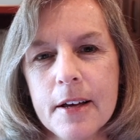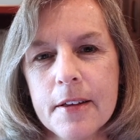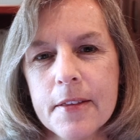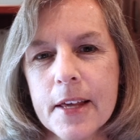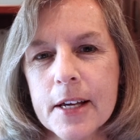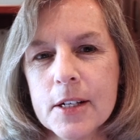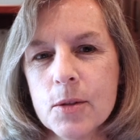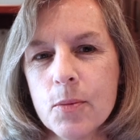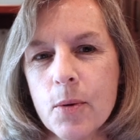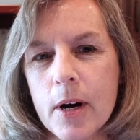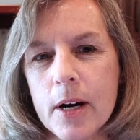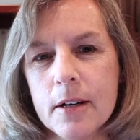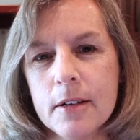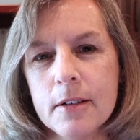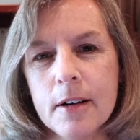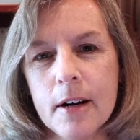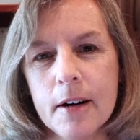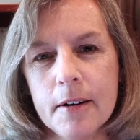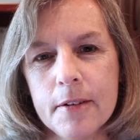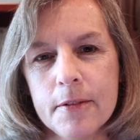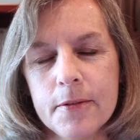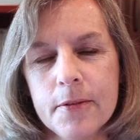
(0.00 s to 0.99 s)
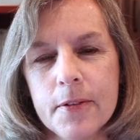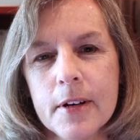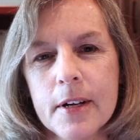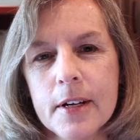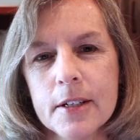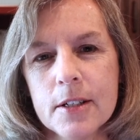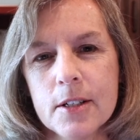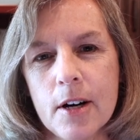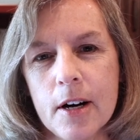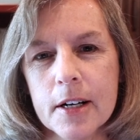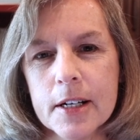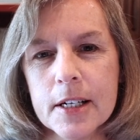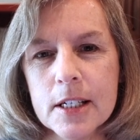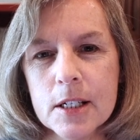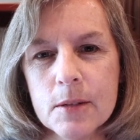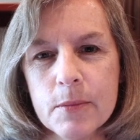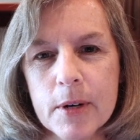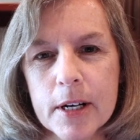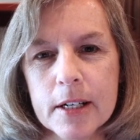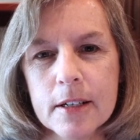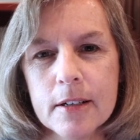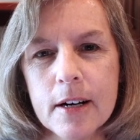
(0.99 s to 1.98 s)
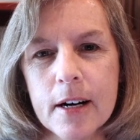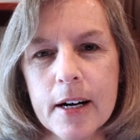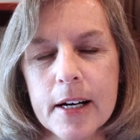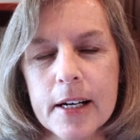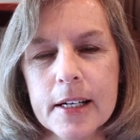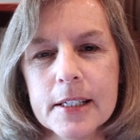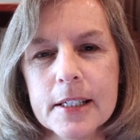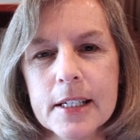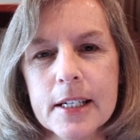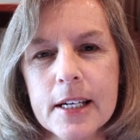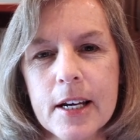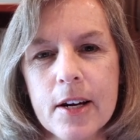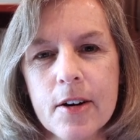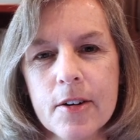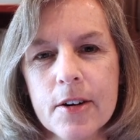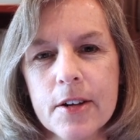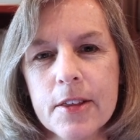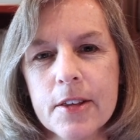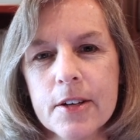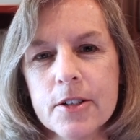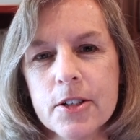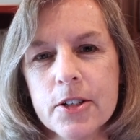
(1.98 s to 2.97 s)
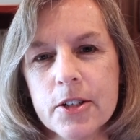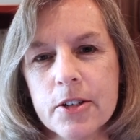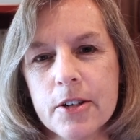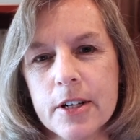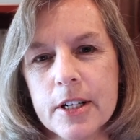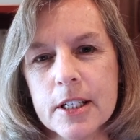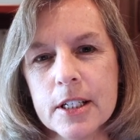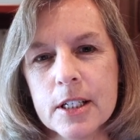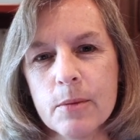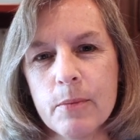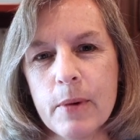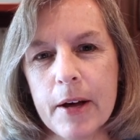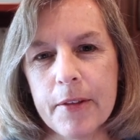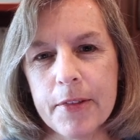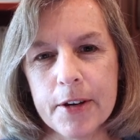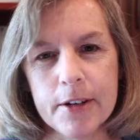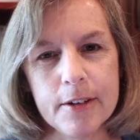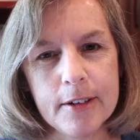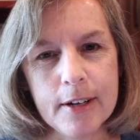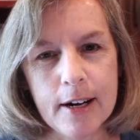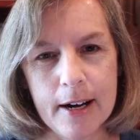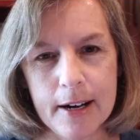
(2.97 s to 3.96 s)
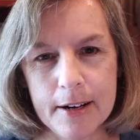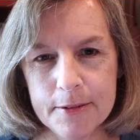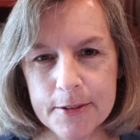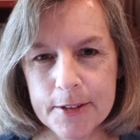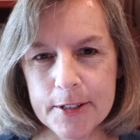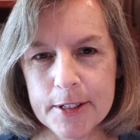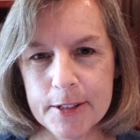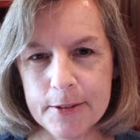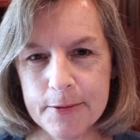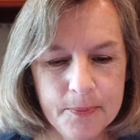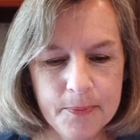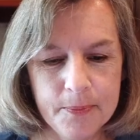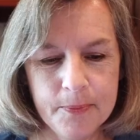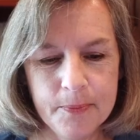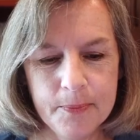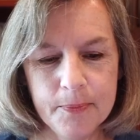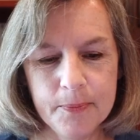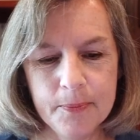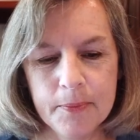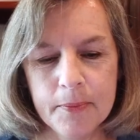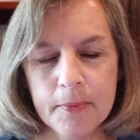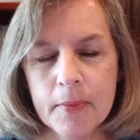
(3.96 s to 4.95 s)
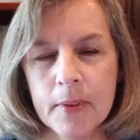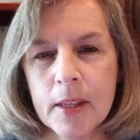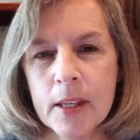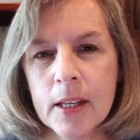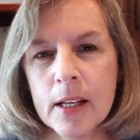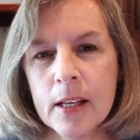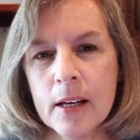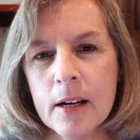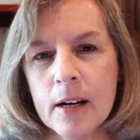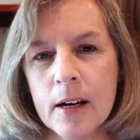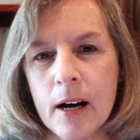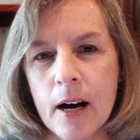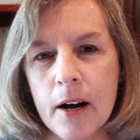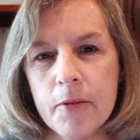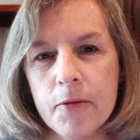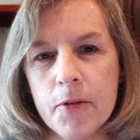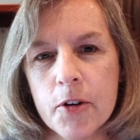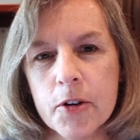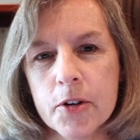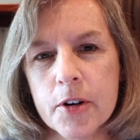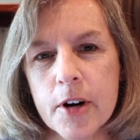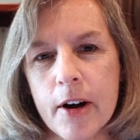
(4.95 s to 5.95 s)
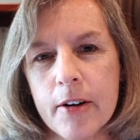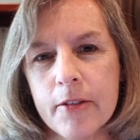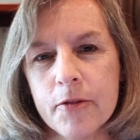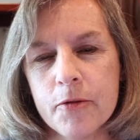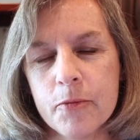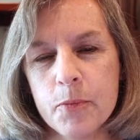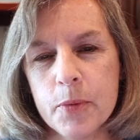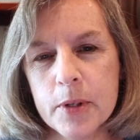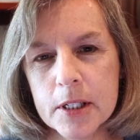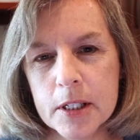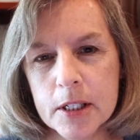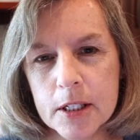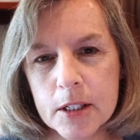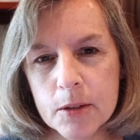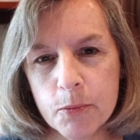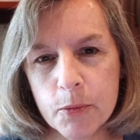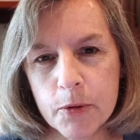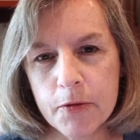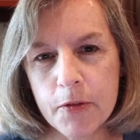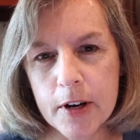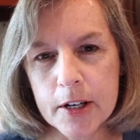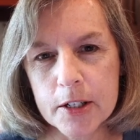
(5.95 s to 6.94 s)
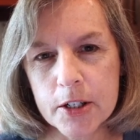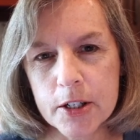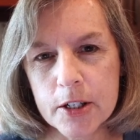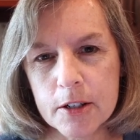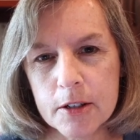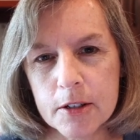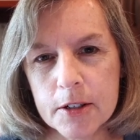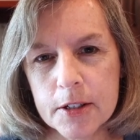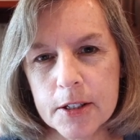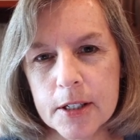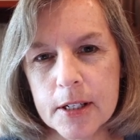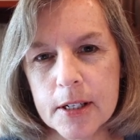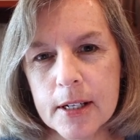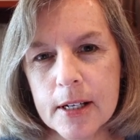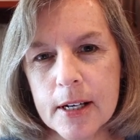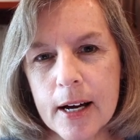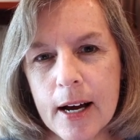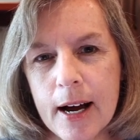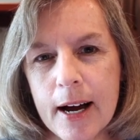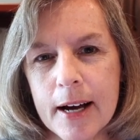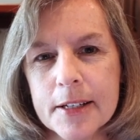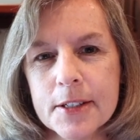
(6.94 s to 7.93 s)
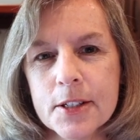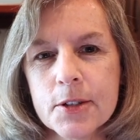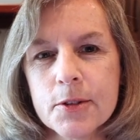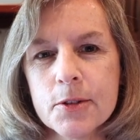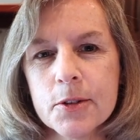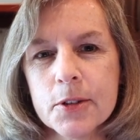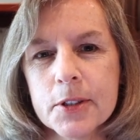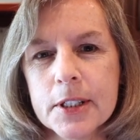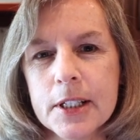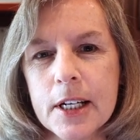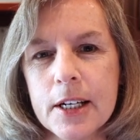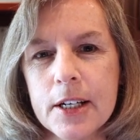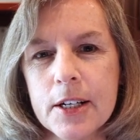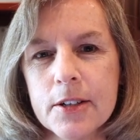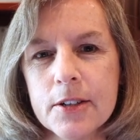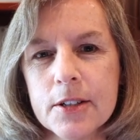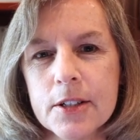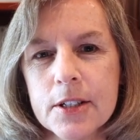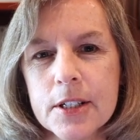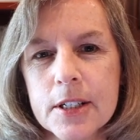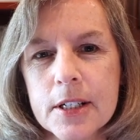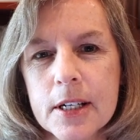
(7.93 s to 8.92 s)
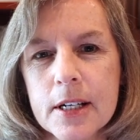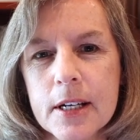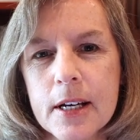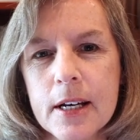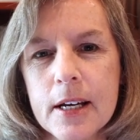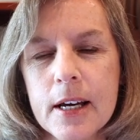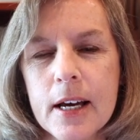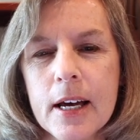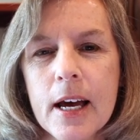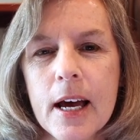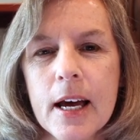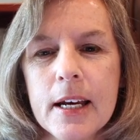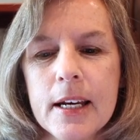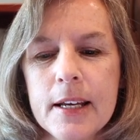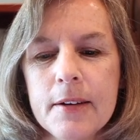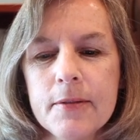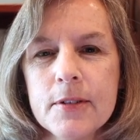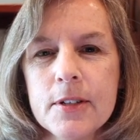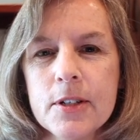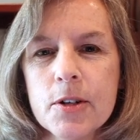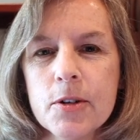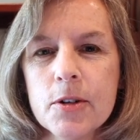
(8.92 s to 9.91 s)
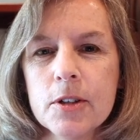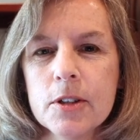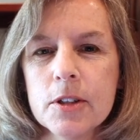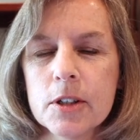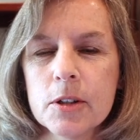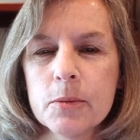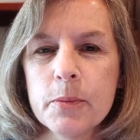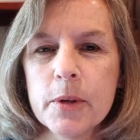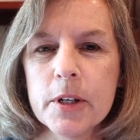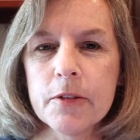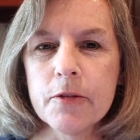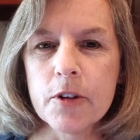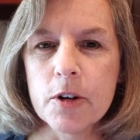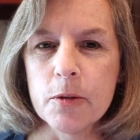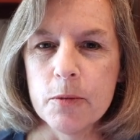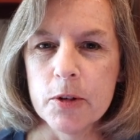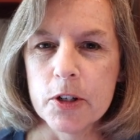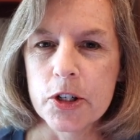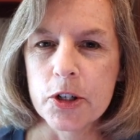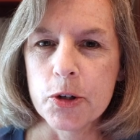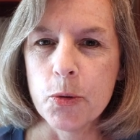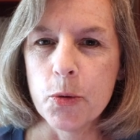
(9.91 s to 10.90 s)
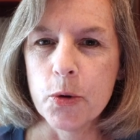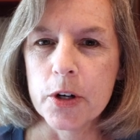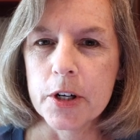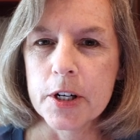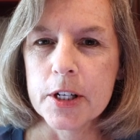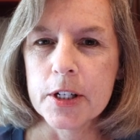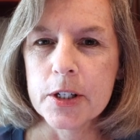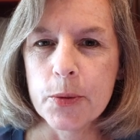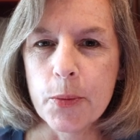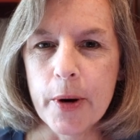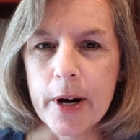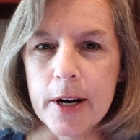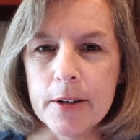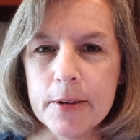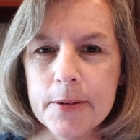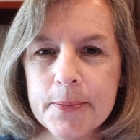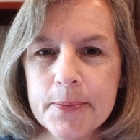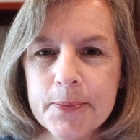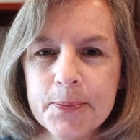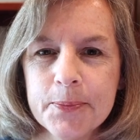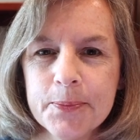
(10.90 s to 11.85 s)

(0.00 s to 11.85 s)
That's why I love talking to my clients and hearing their journeys about their lives. I photograph business professionals, high school seniors, and even do a little bit of commercial work as well.